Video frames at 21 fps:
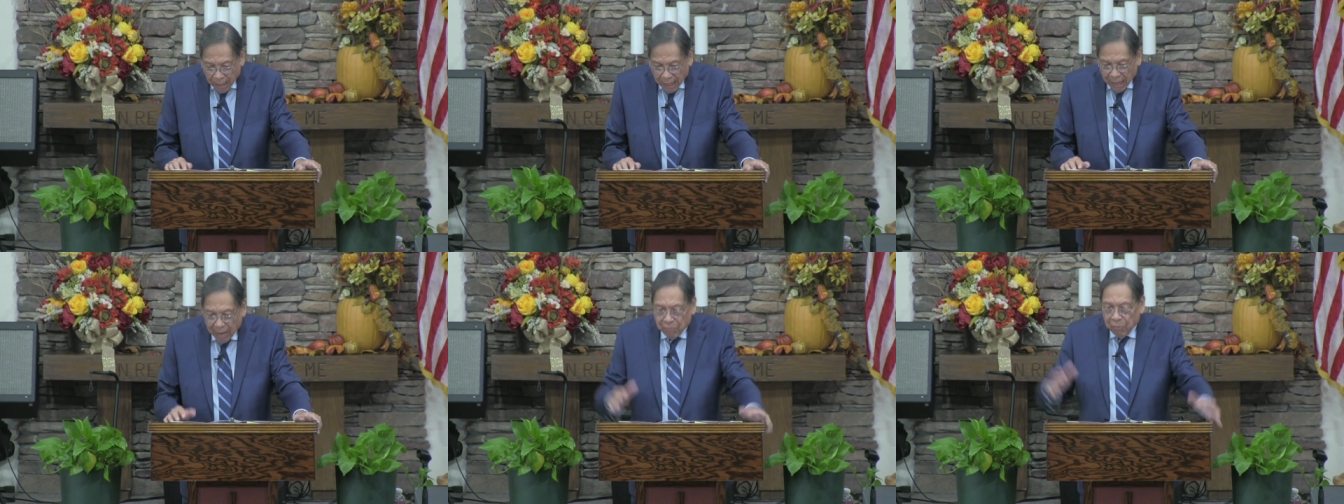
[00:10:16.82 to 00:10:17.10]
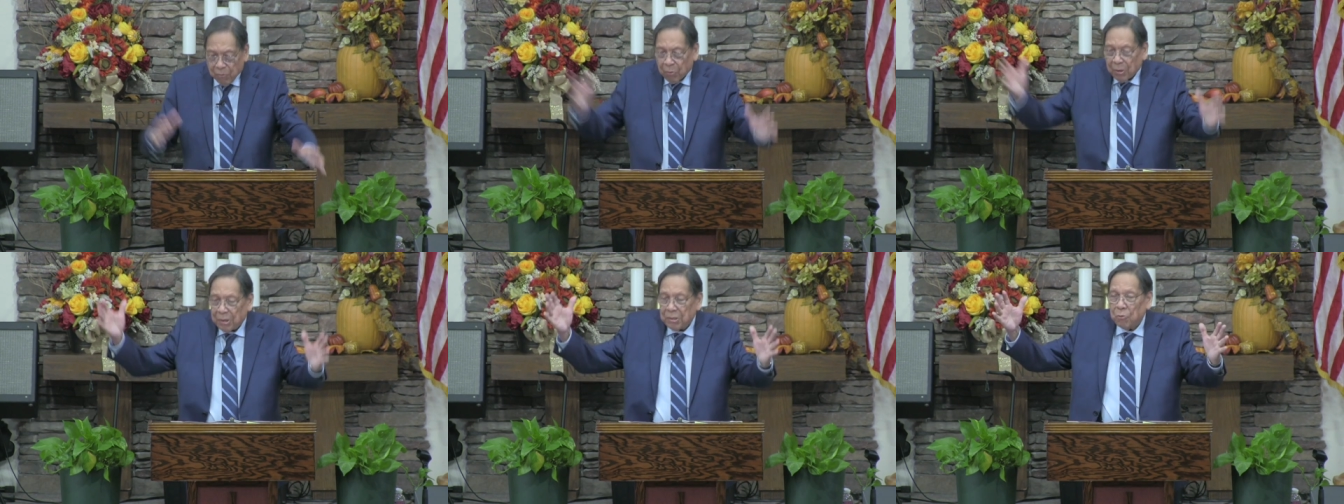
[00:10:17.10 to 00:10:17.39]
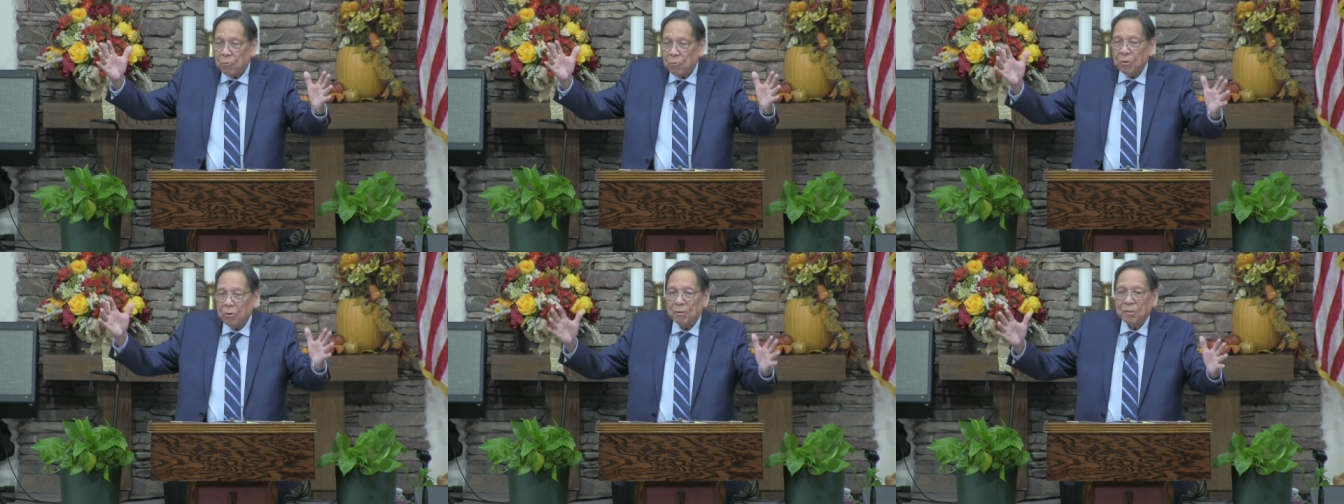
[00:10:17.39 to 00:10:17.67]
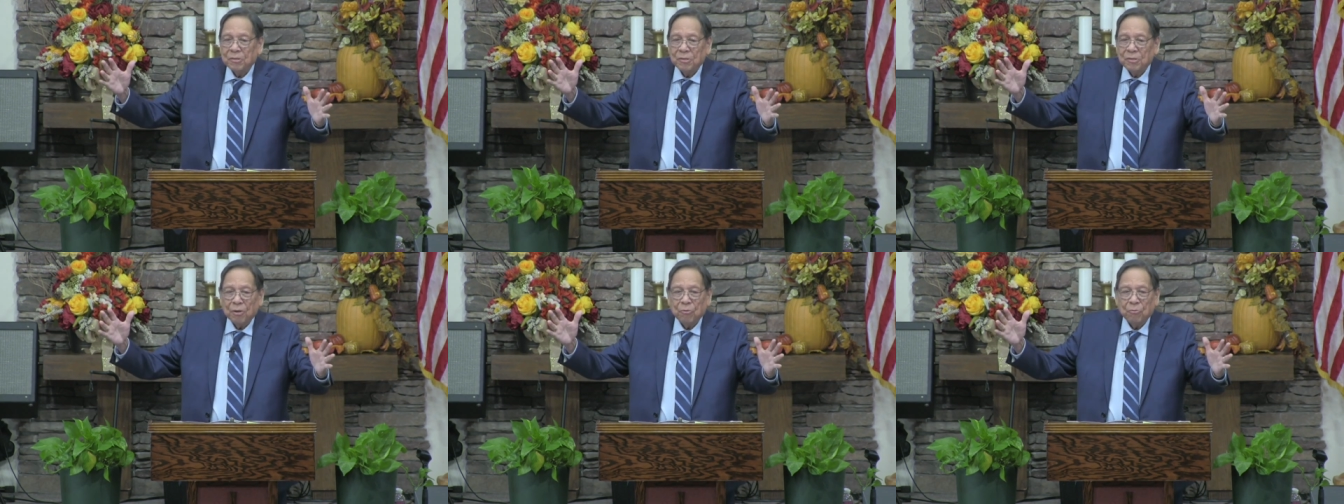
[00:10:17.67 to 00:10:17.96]
Everywhere in the
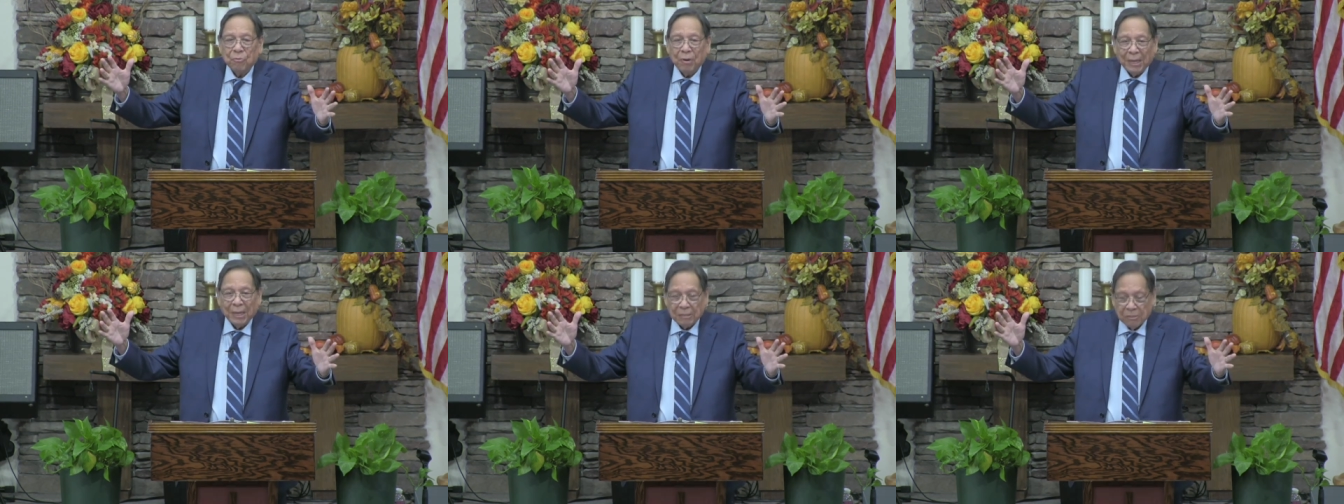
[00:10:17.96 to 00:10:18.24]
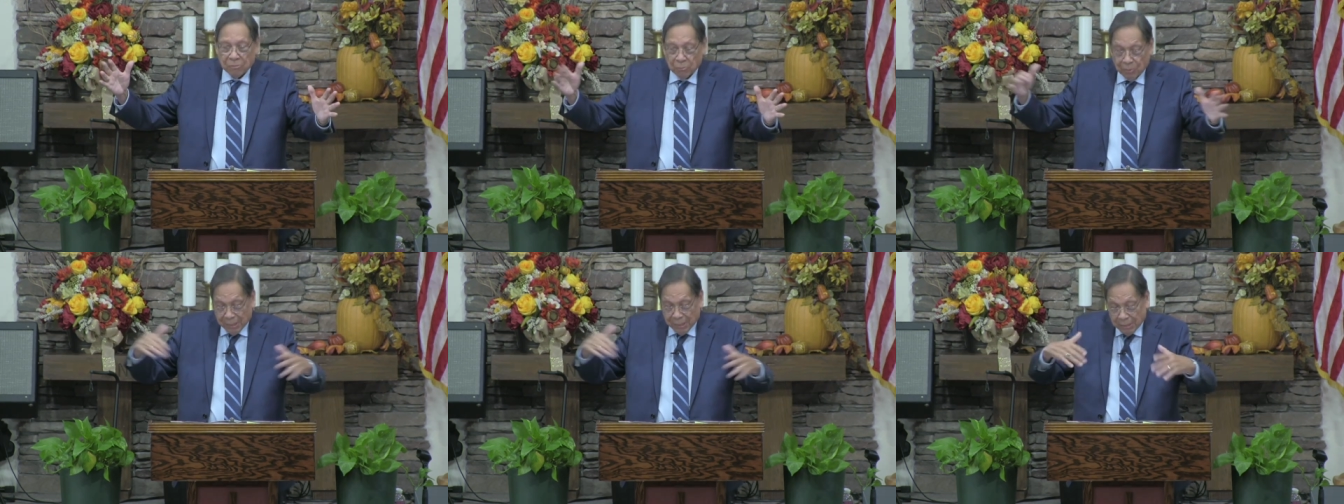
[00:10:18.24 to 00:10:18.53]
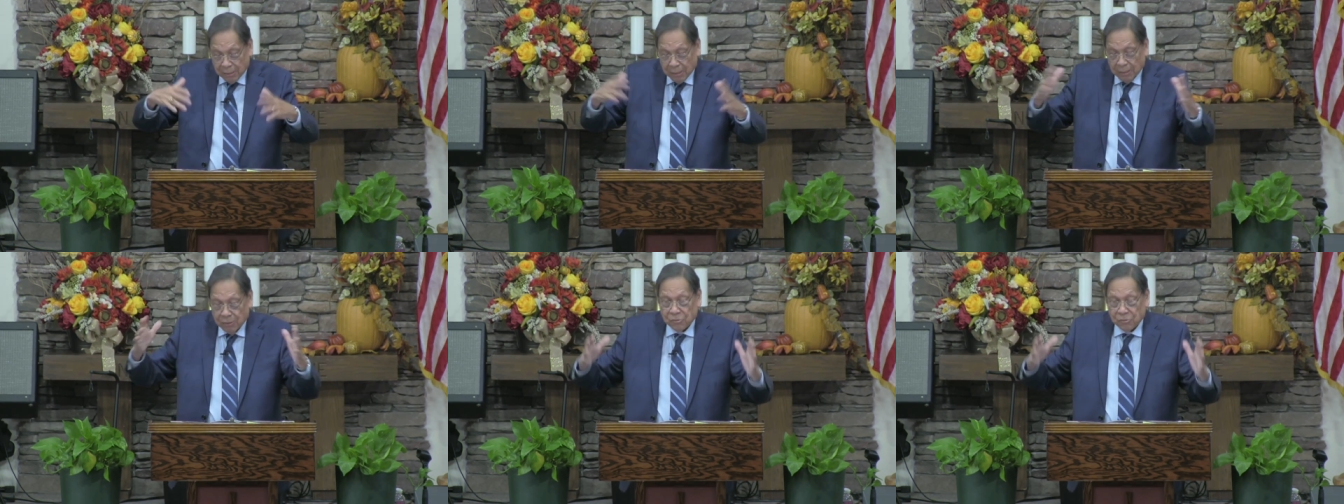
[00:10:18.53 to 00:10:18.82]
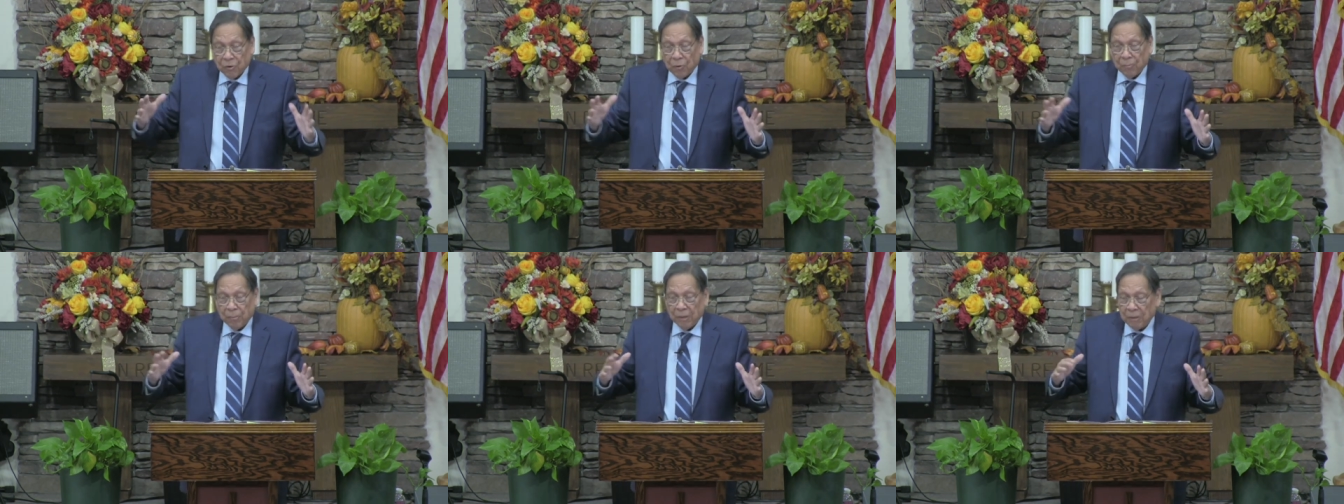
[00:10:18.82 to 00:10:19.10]
world is unrest. We'll get to the
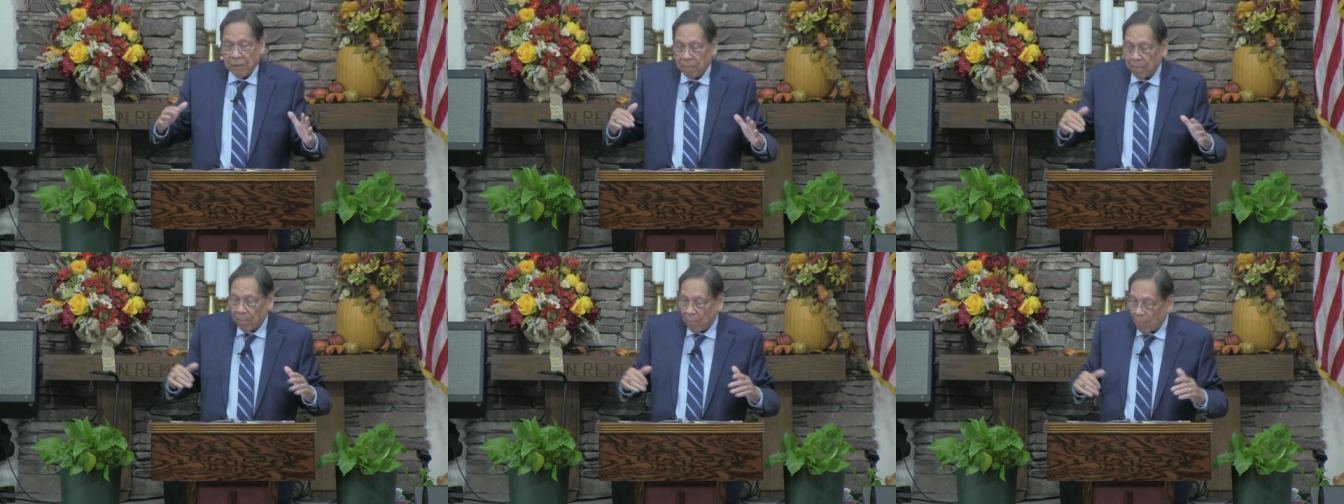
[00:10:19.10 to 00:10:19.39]
sermon.